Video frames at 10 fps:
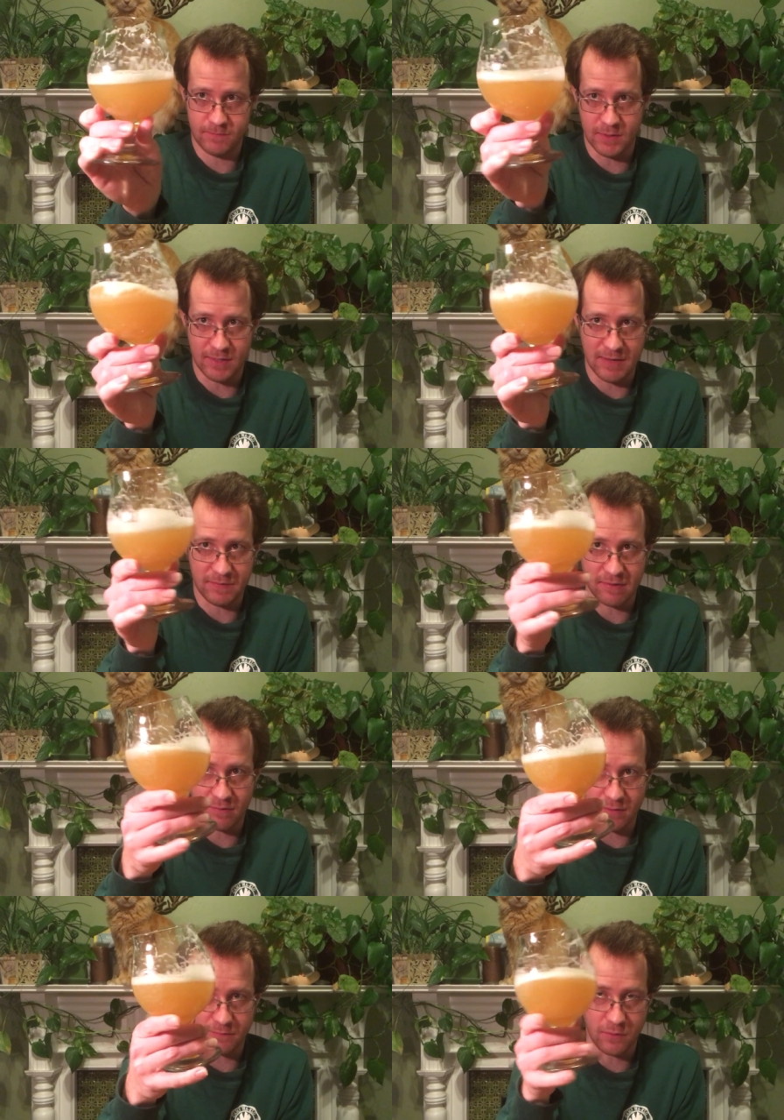It'll have that
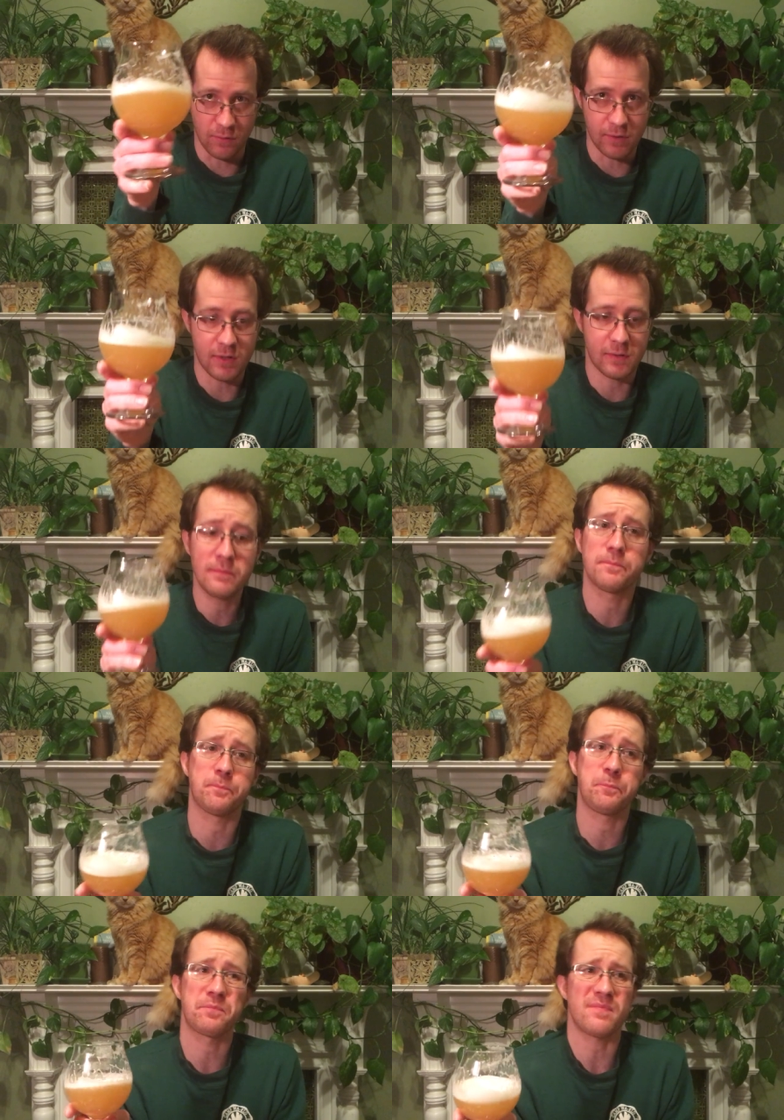stuff going on.
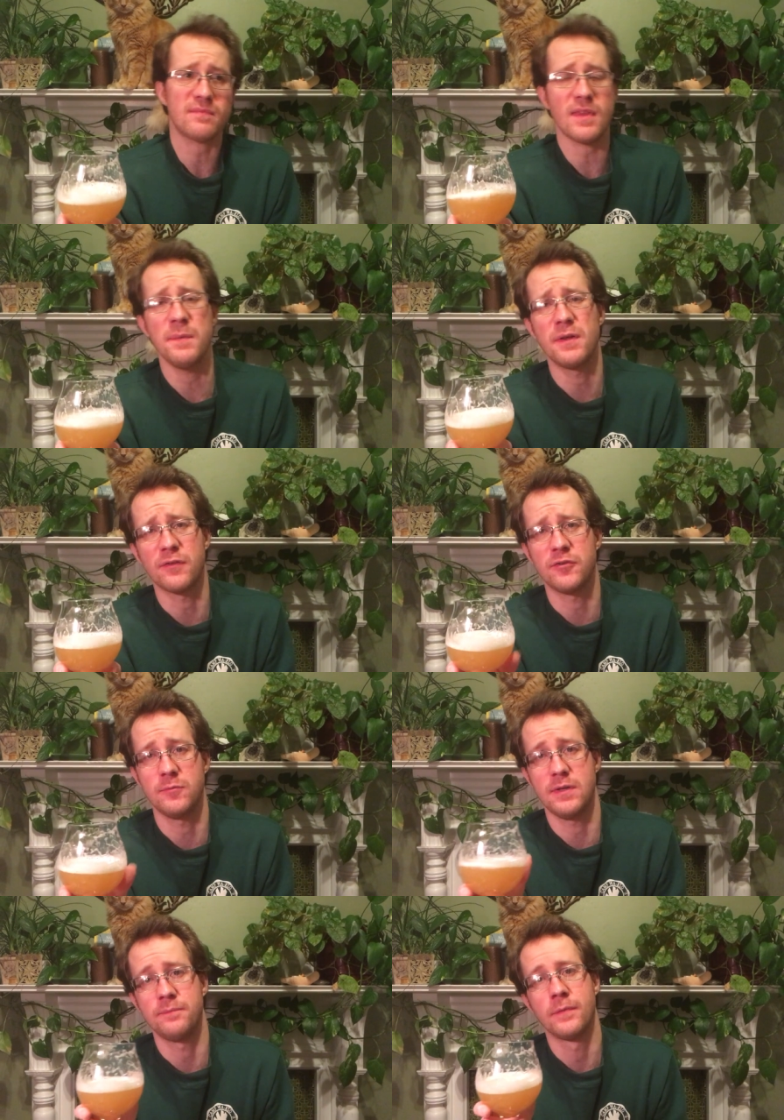That'll
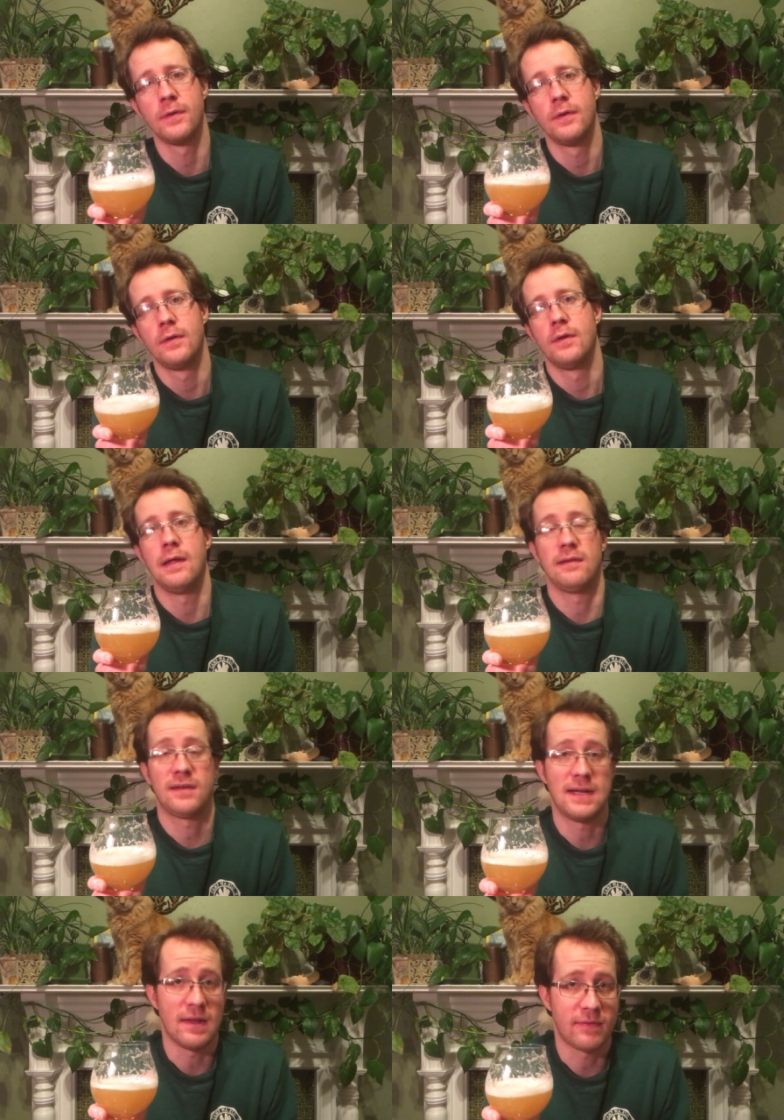still be uh,
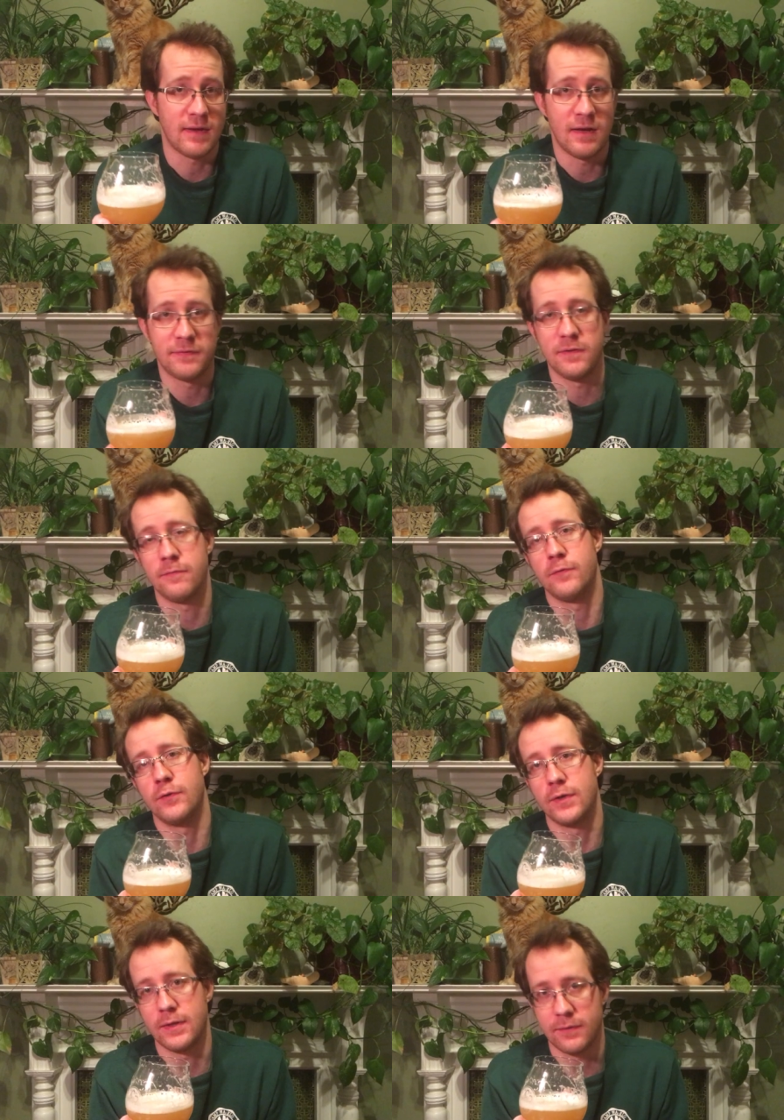kind of soft and
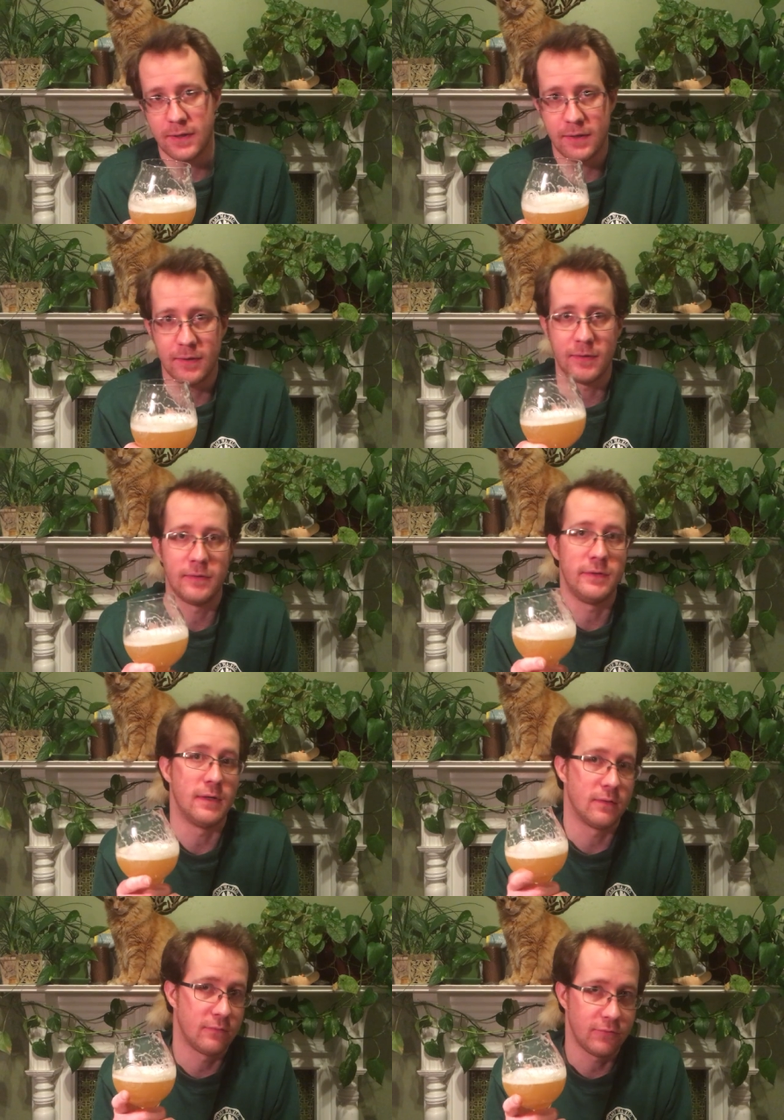fruity, like uh, you
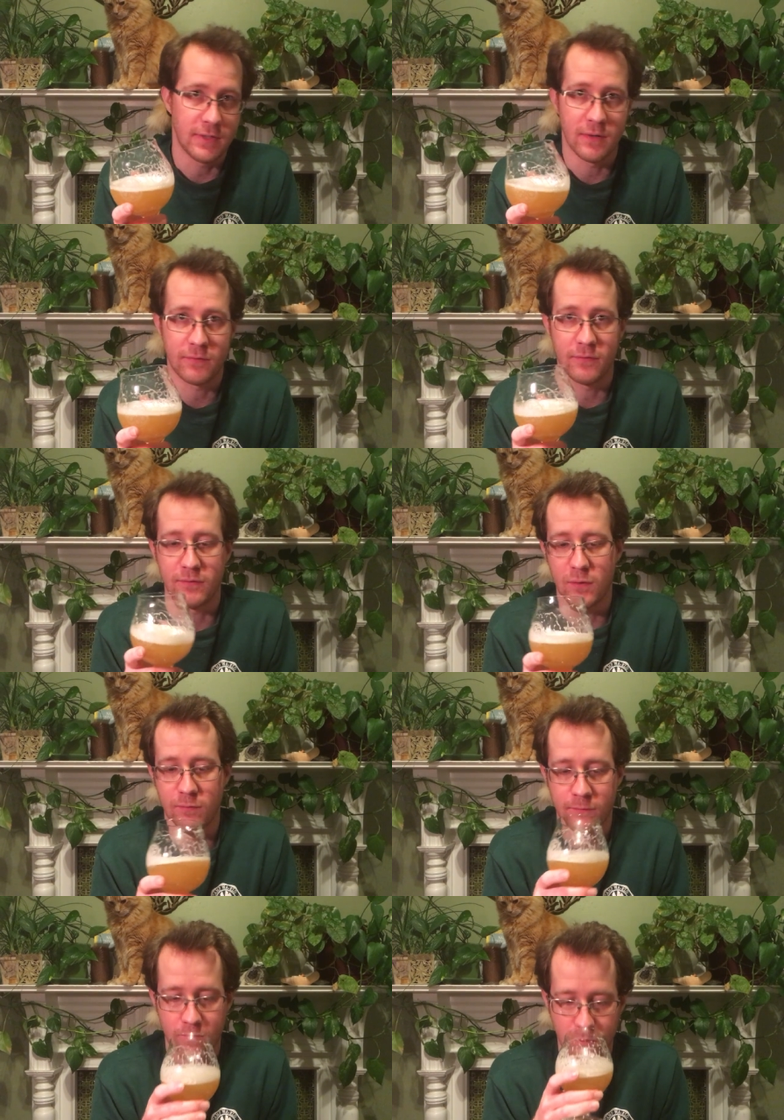know Treehouse is
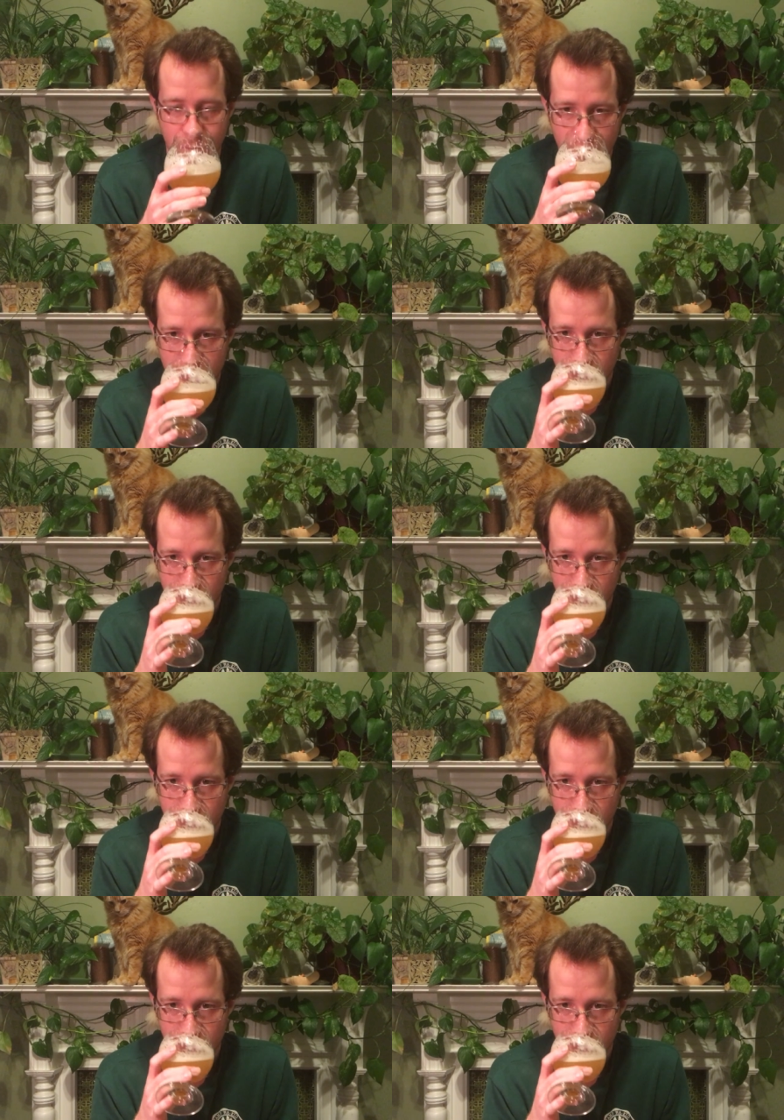known for.